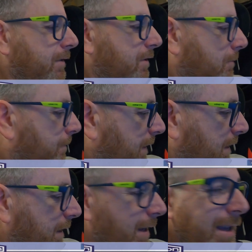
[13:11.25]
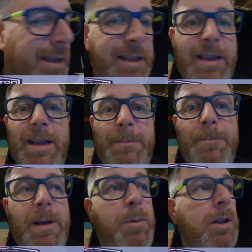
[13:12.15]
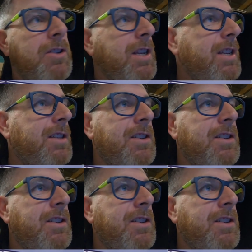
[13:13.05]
So apologies,